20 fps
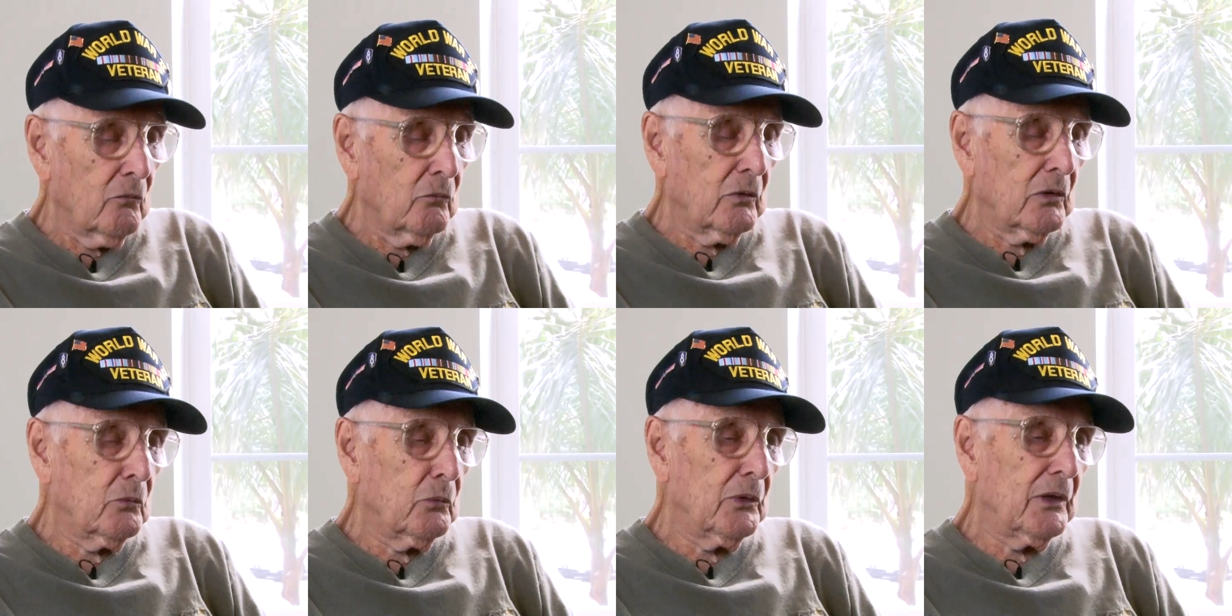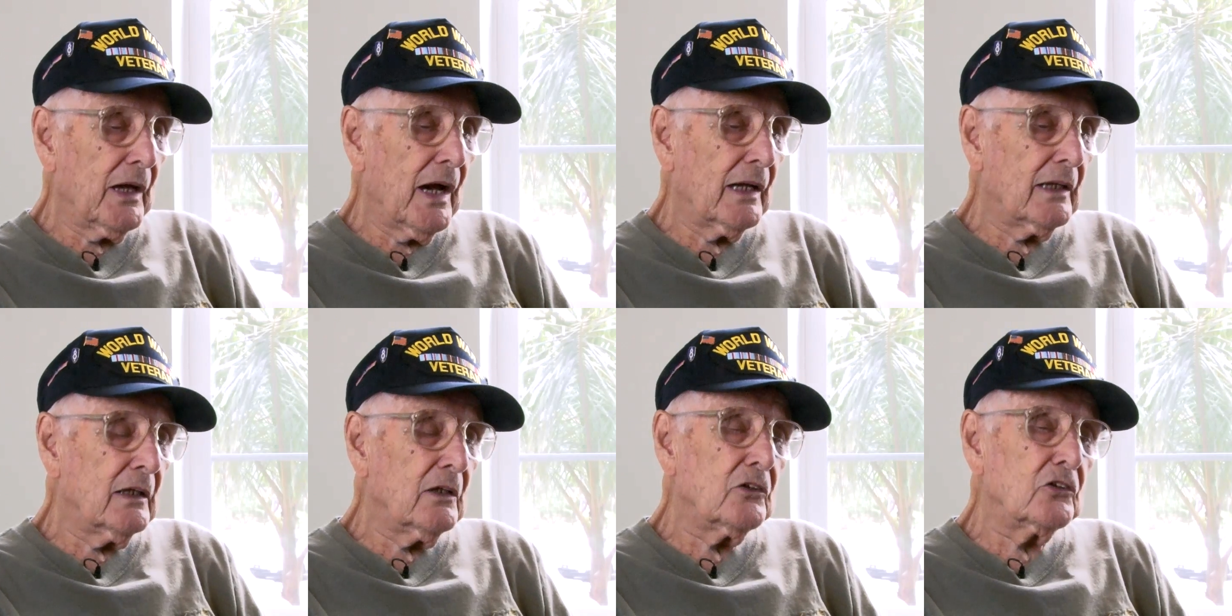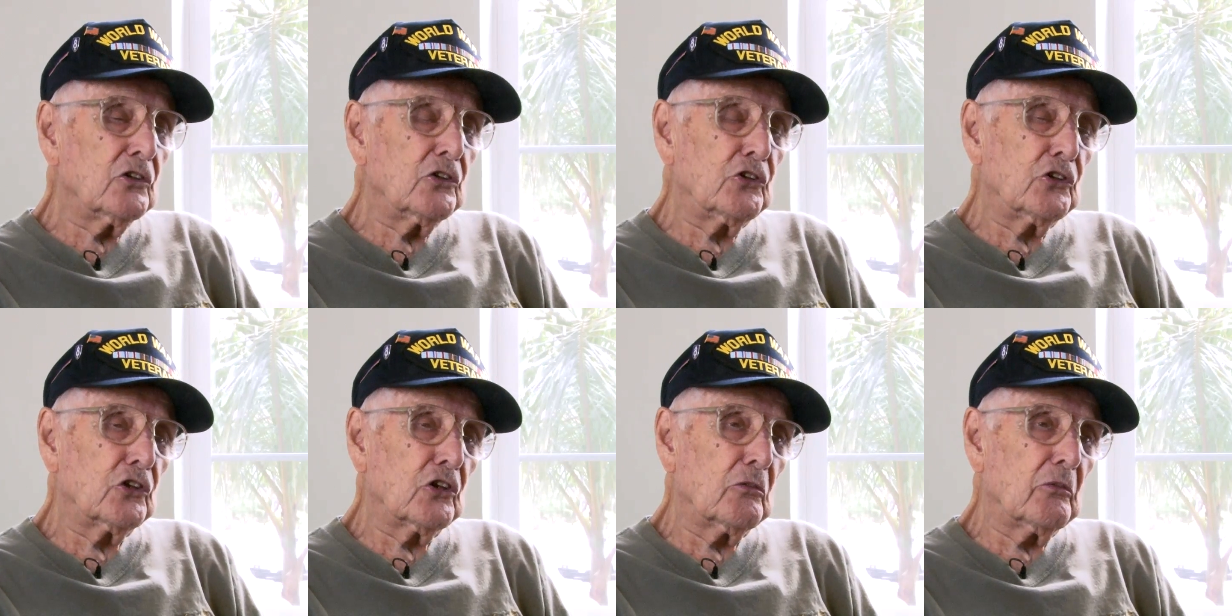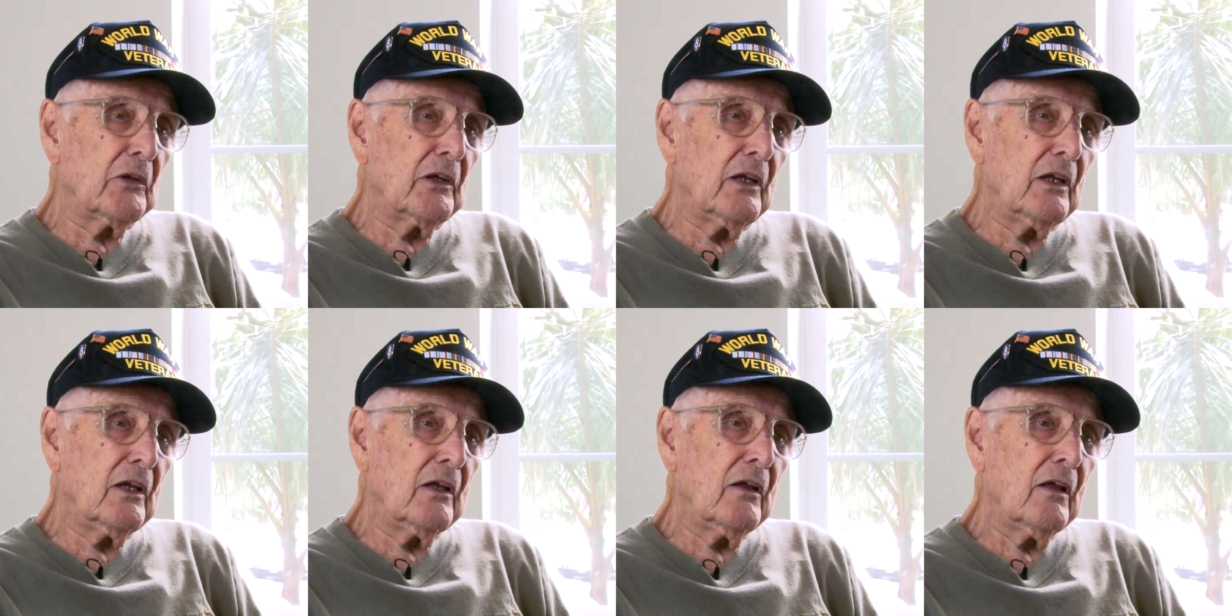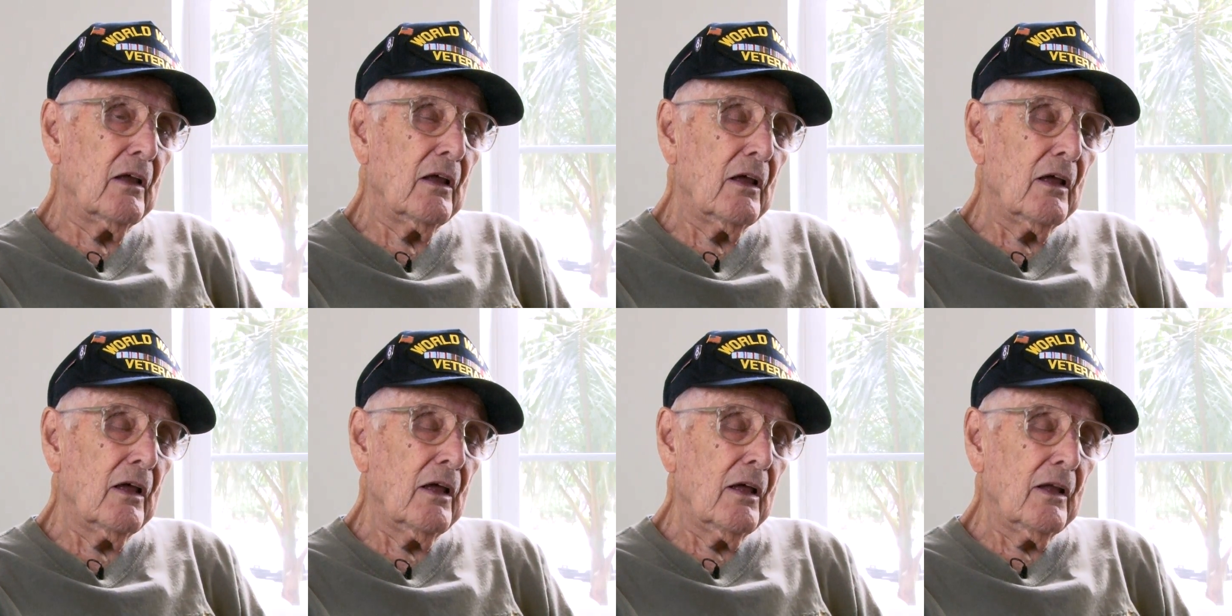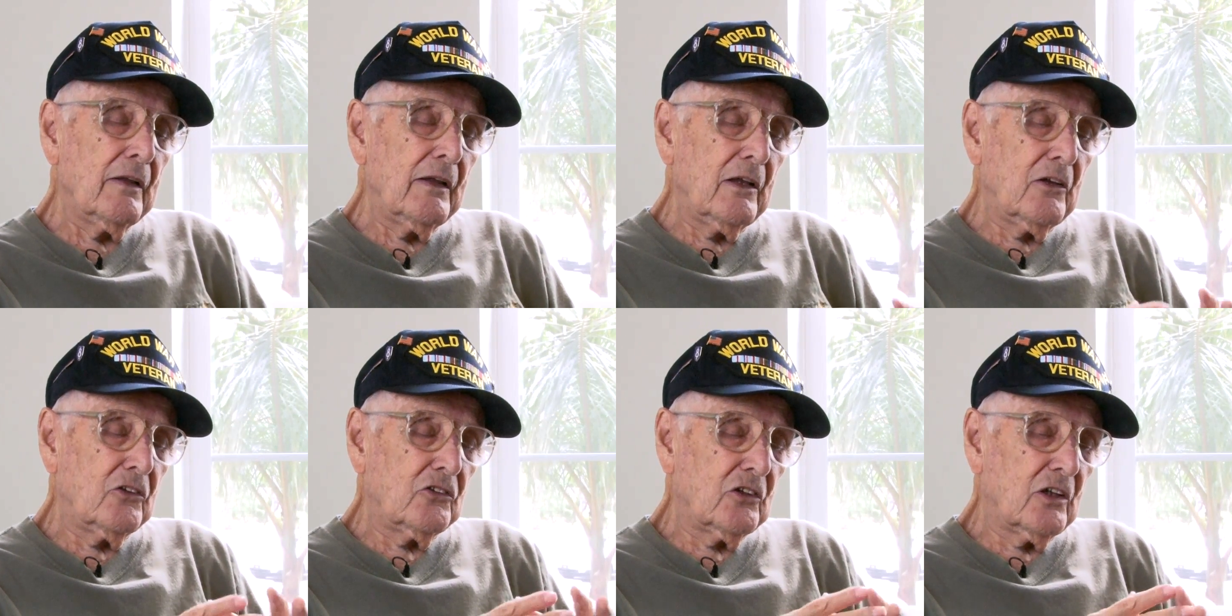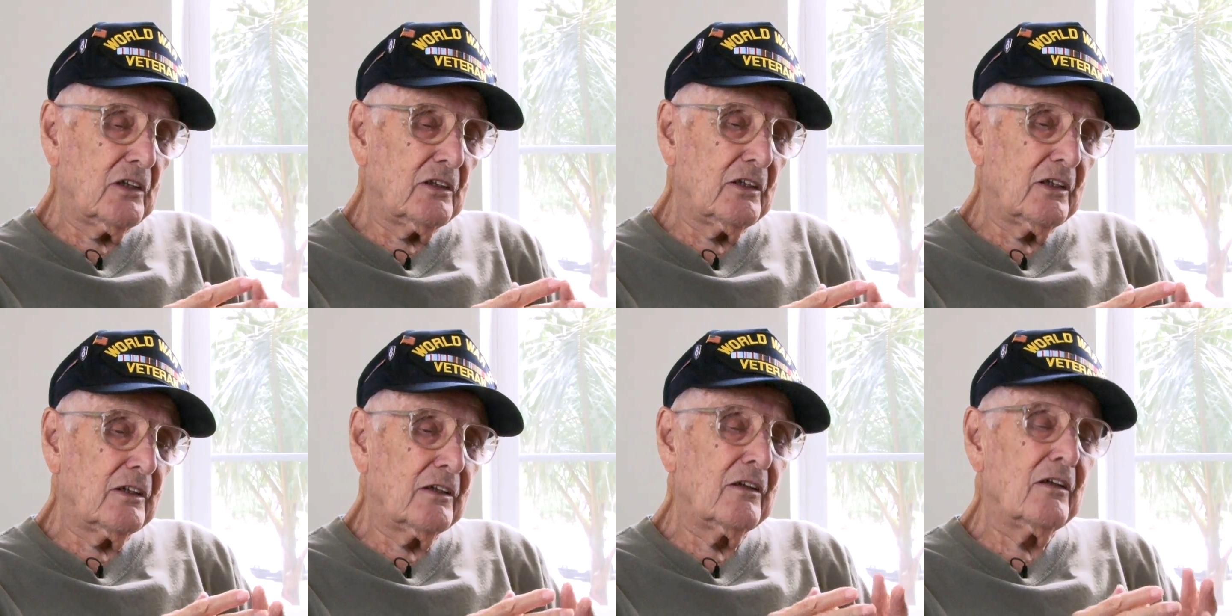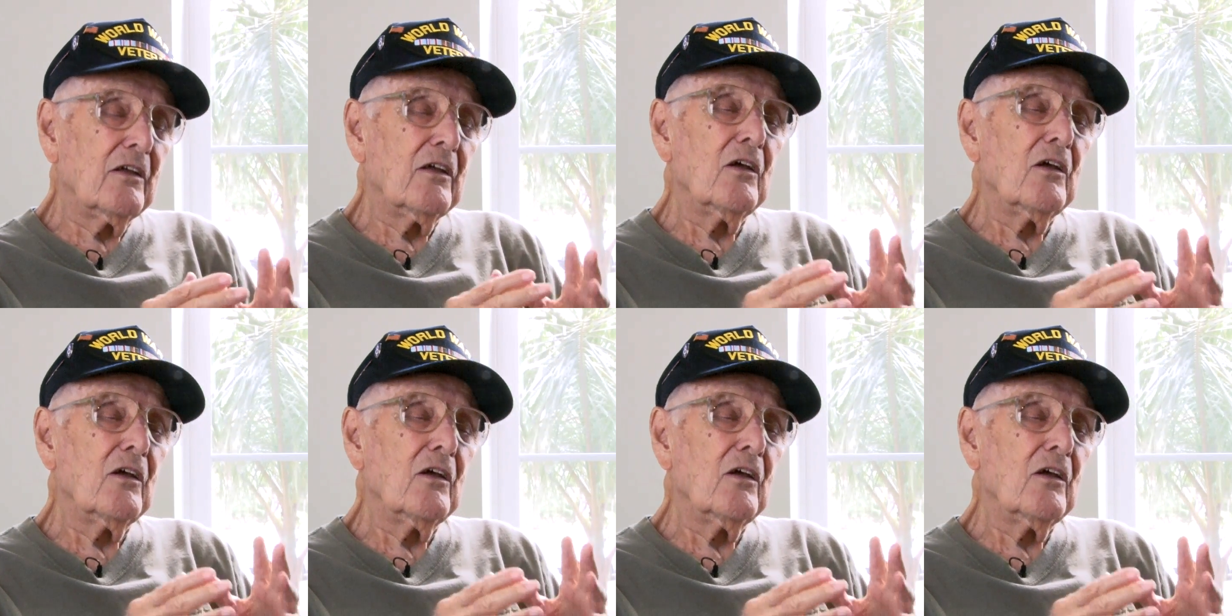When we got into Germany, they said that